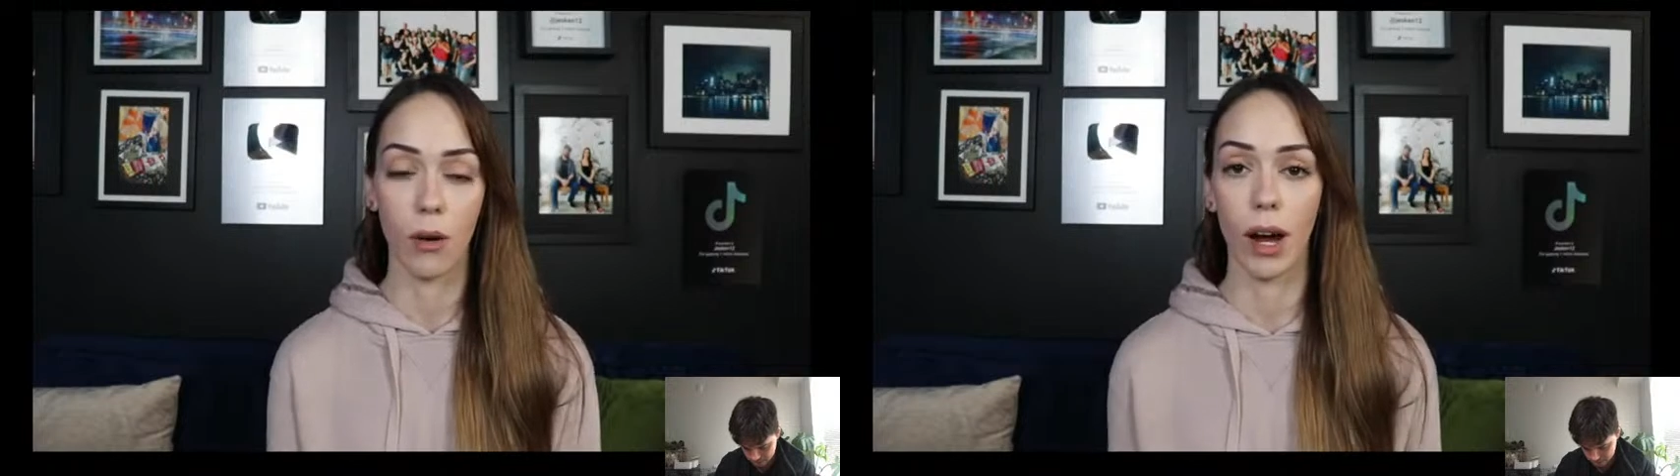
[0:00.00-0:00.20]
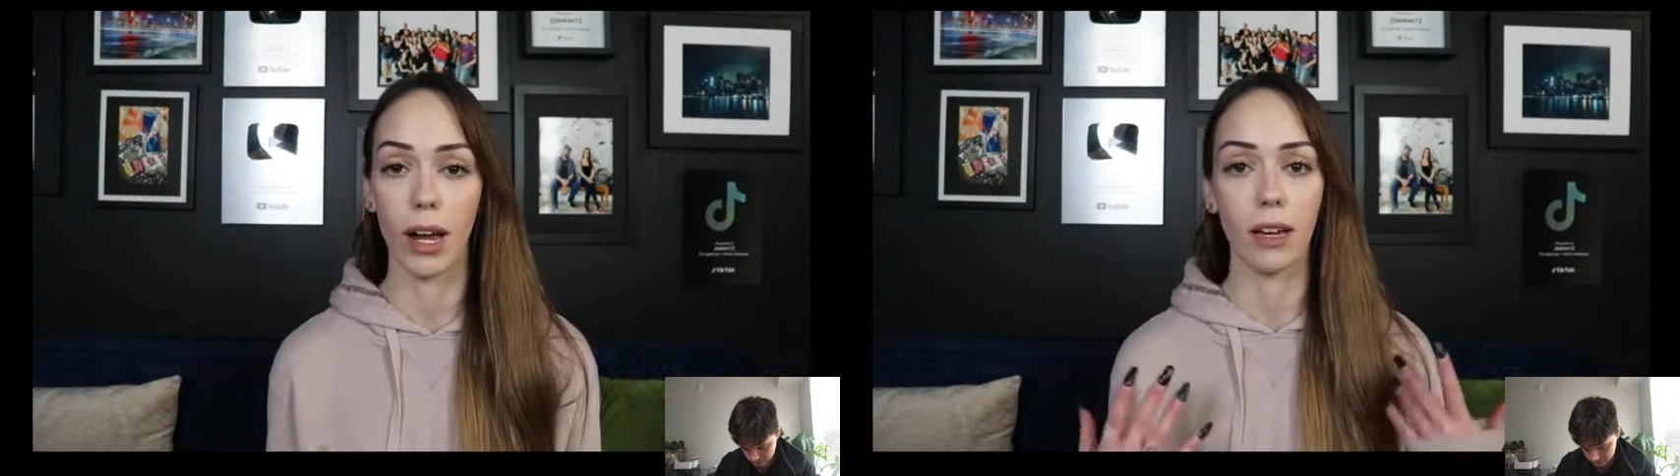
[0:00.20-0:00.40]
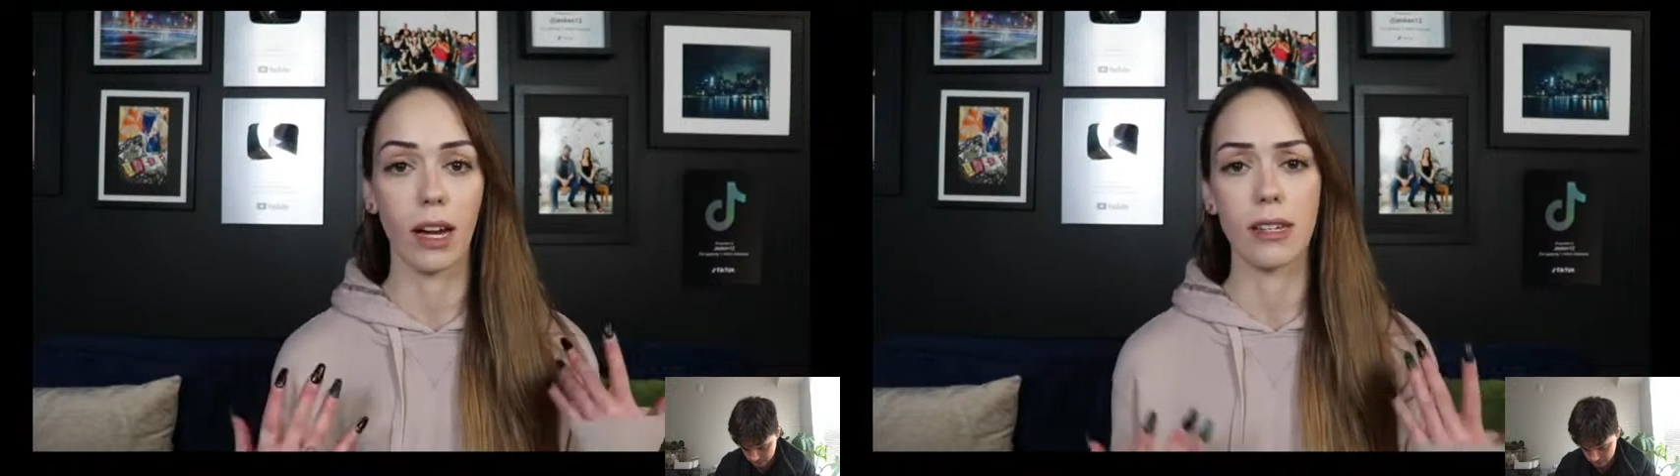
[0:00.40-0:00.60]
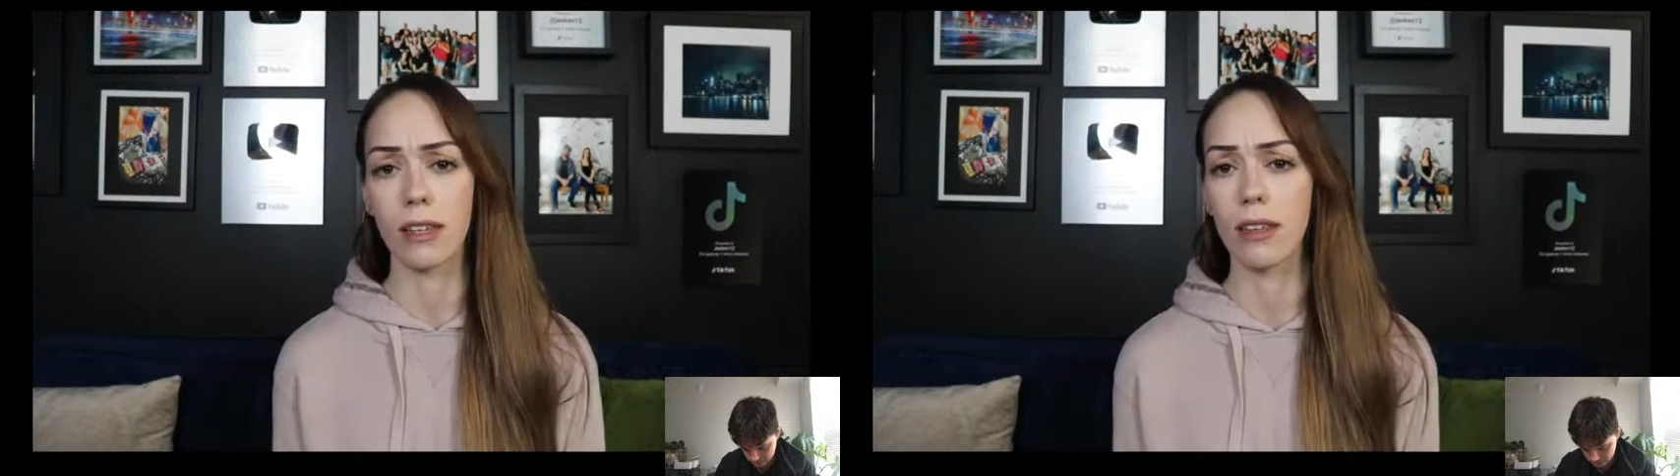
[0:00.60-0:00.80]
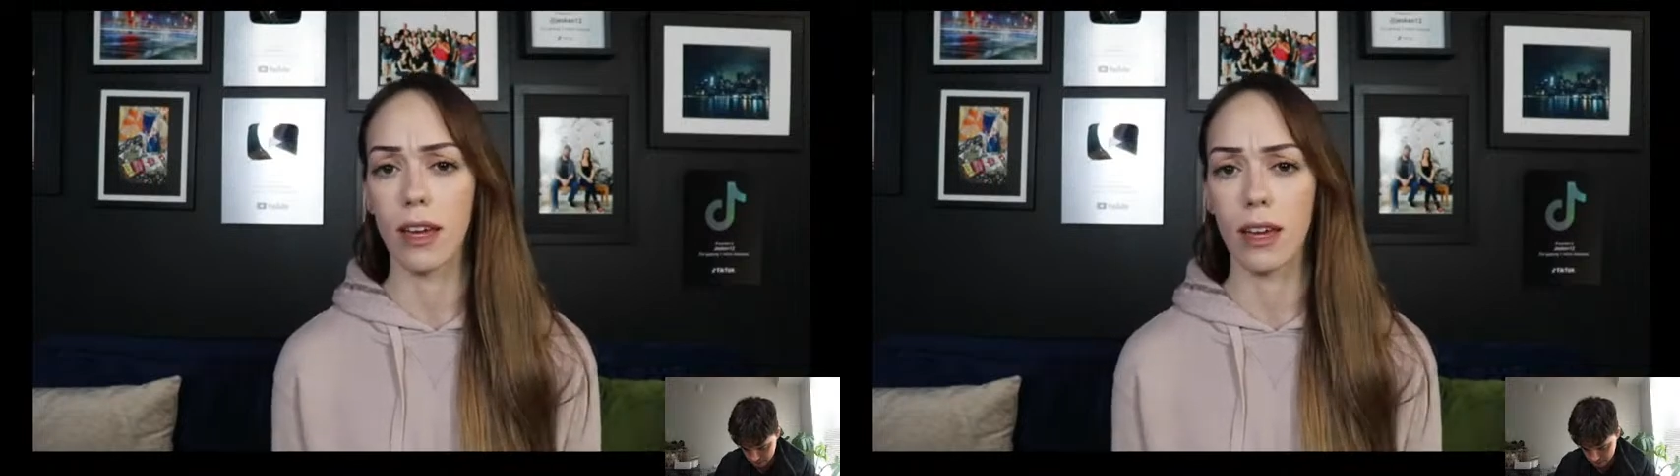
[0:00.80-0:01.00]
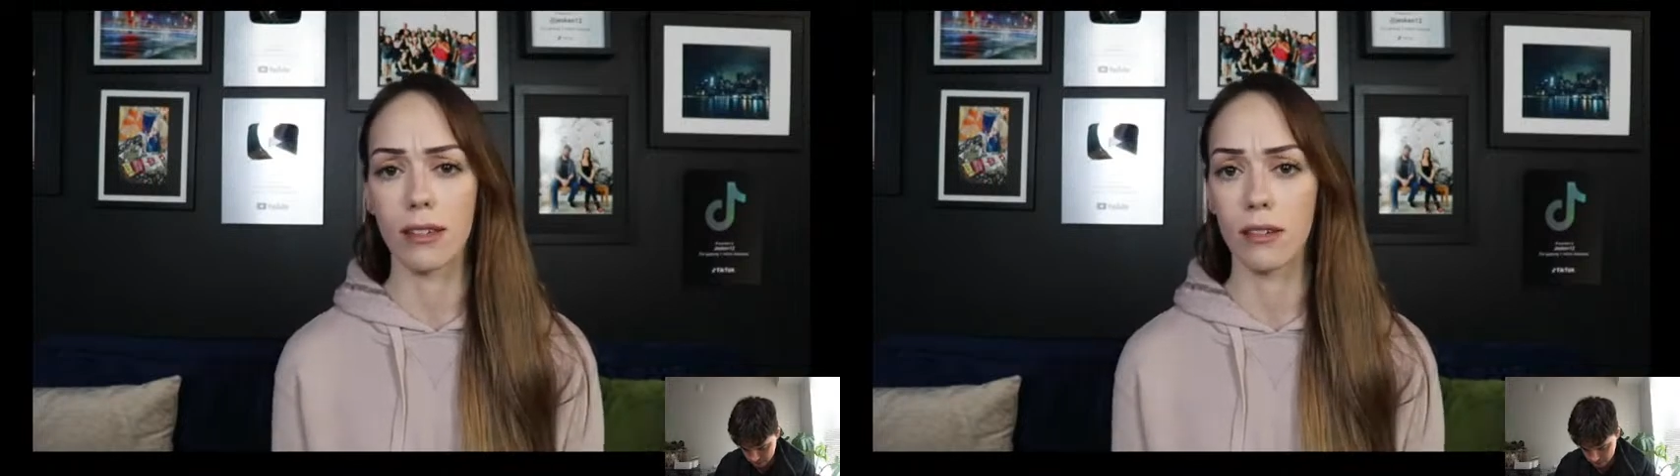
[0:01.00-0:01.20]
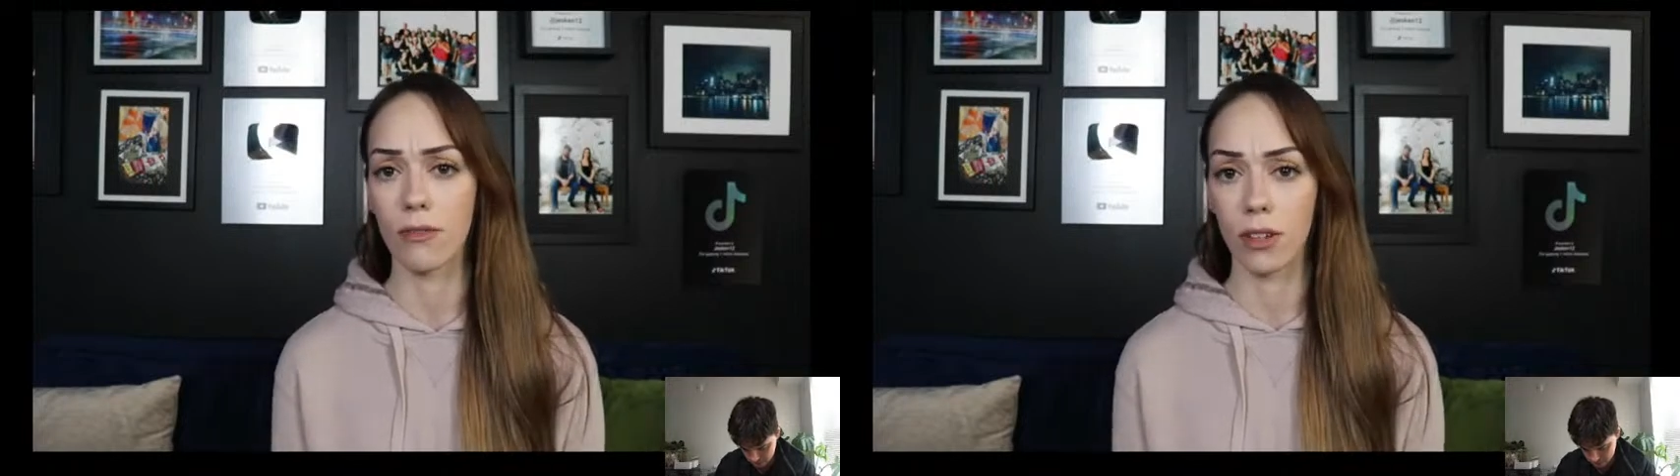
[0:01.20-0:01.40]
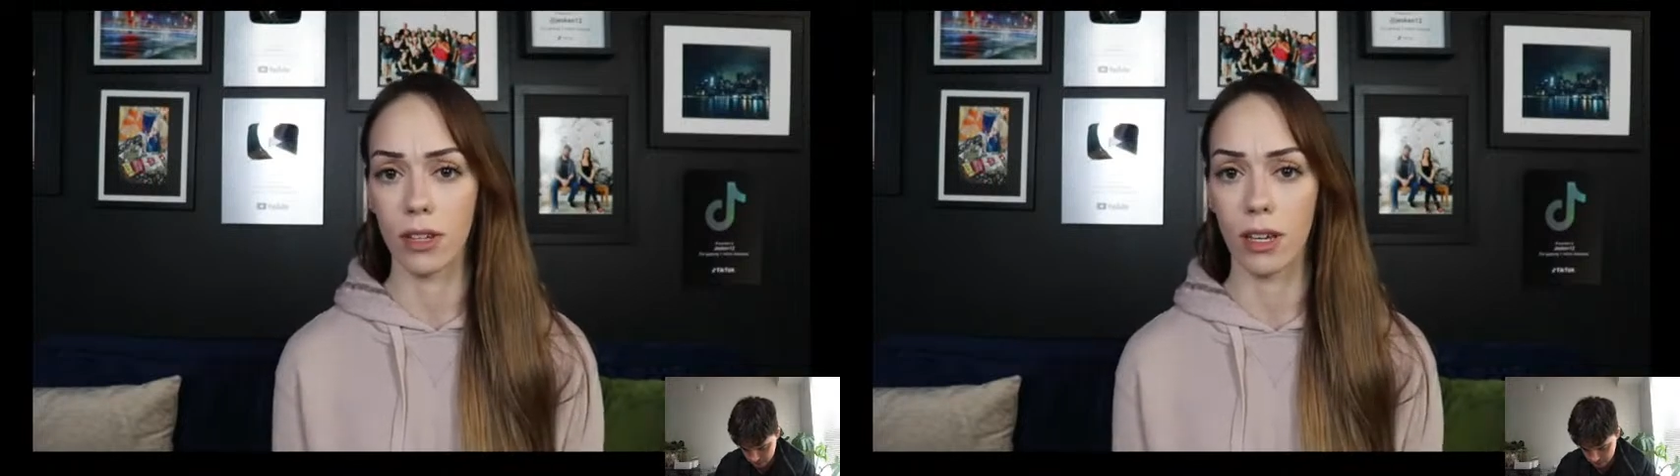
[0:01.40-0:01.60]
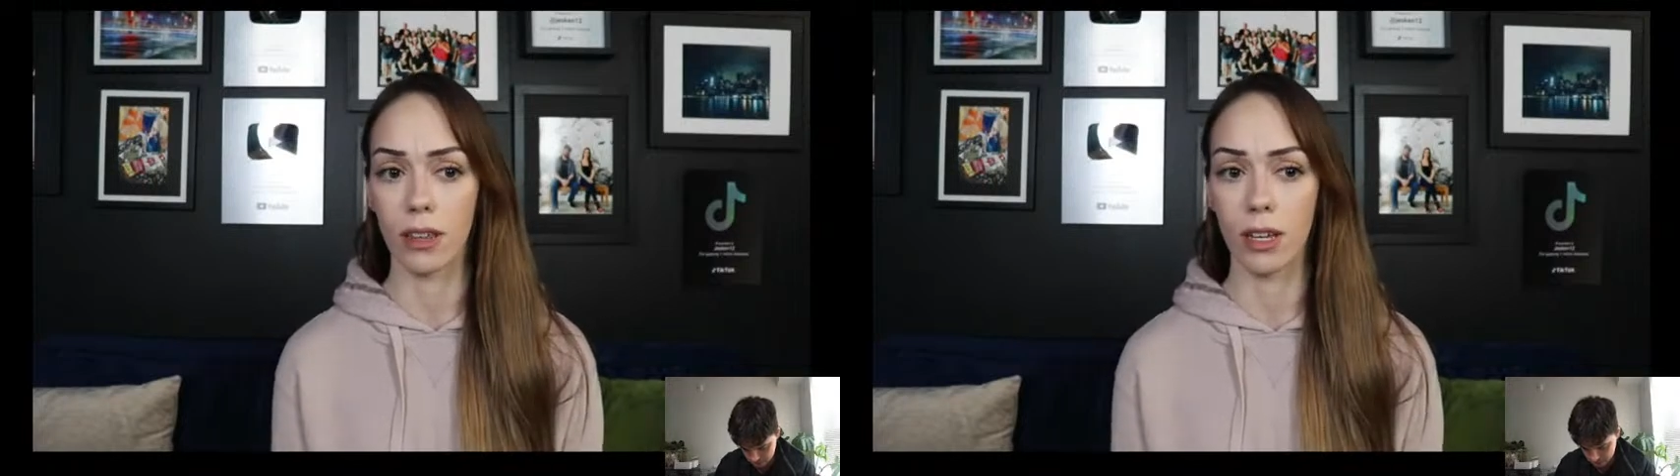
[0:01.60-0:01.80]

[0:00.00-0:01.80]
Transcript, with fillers: now, I, I see things differently